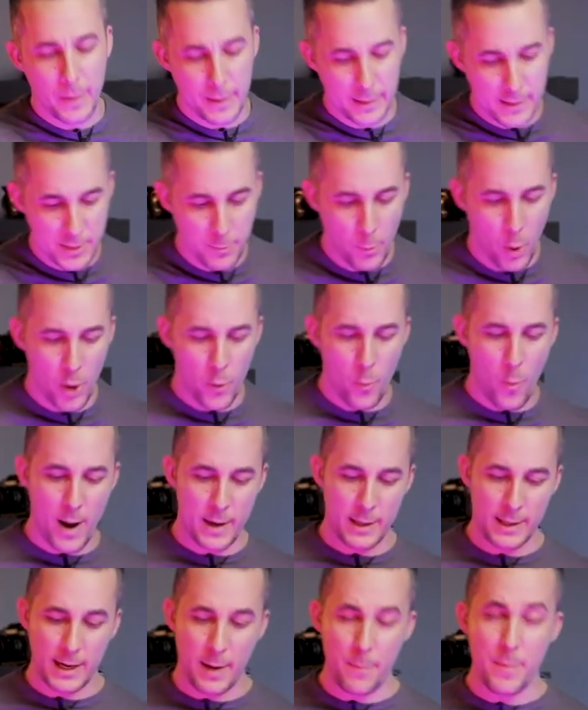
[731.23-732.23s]
The smaller
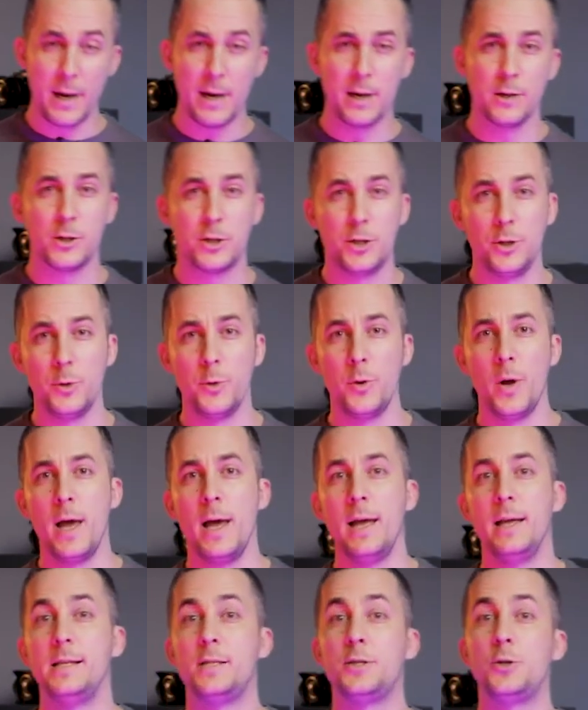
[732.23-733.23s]
one, the Chameleon 2,
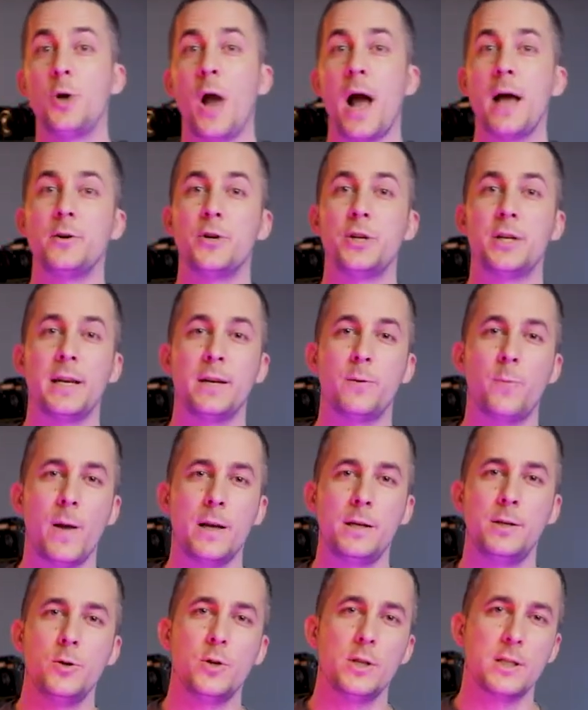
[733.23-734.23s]
is
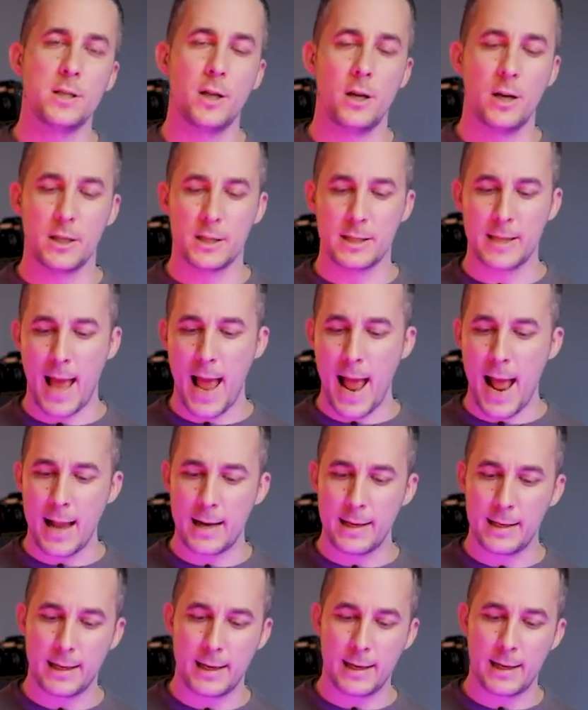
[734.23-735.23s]
$220
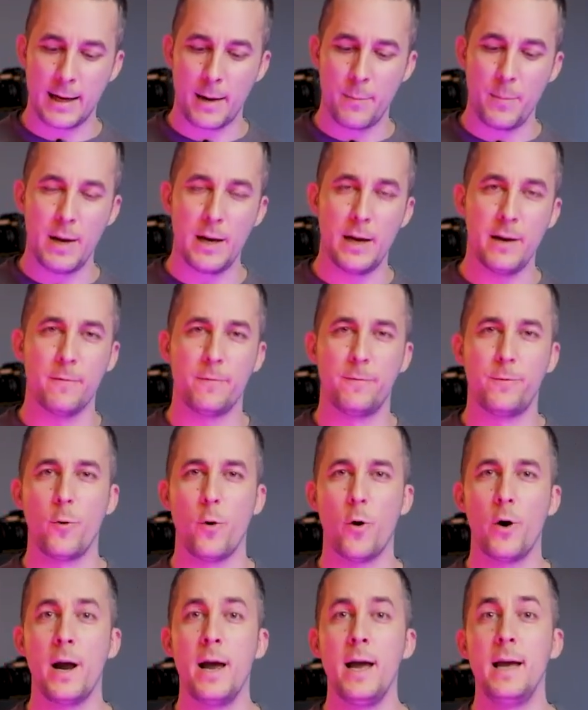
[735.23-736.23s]
and the Chameleon
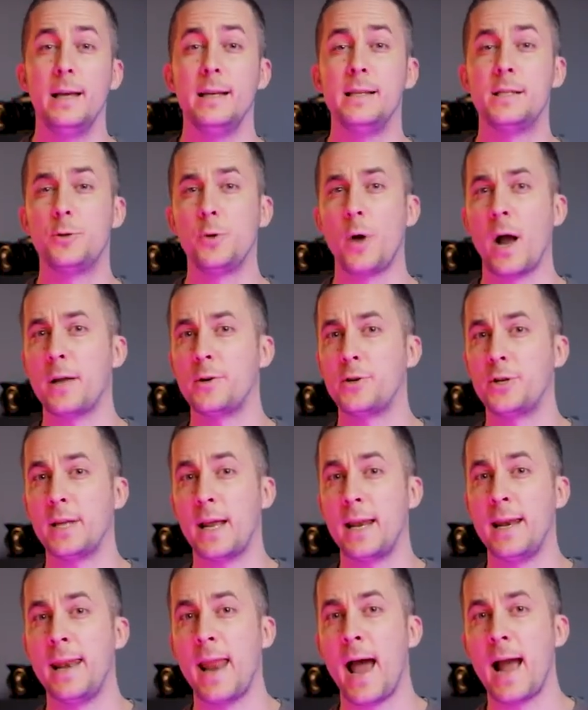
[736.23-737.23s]
4 is
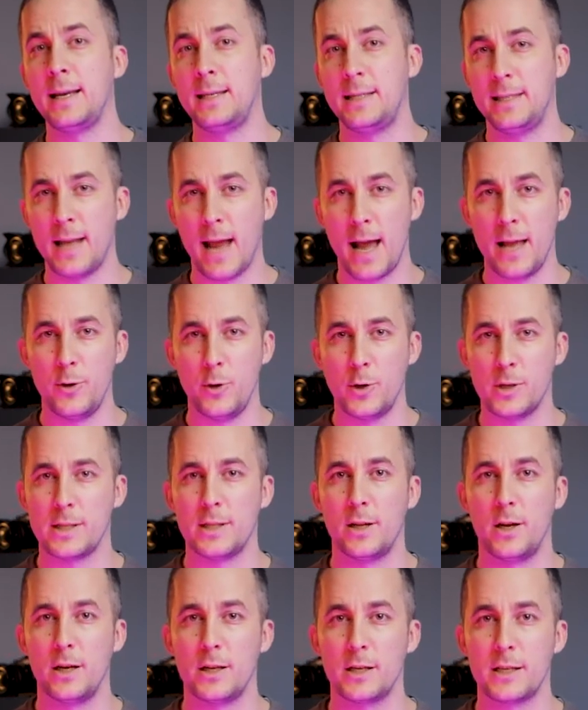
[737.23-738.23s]

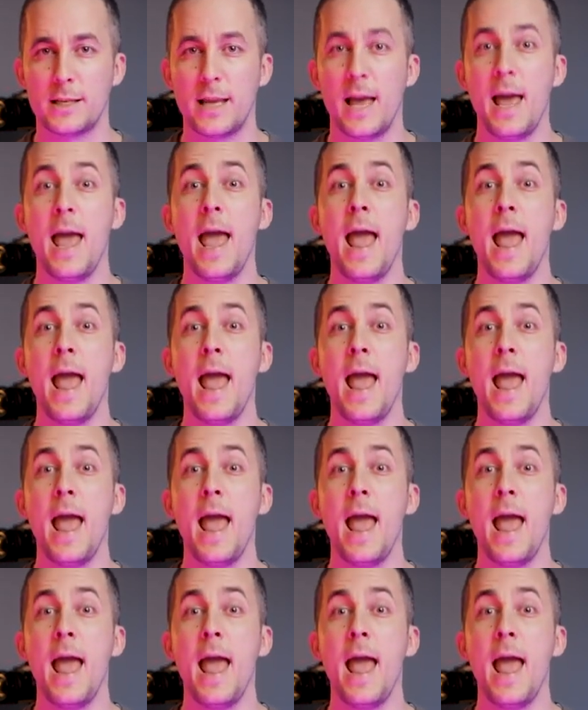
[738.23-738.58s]
$299.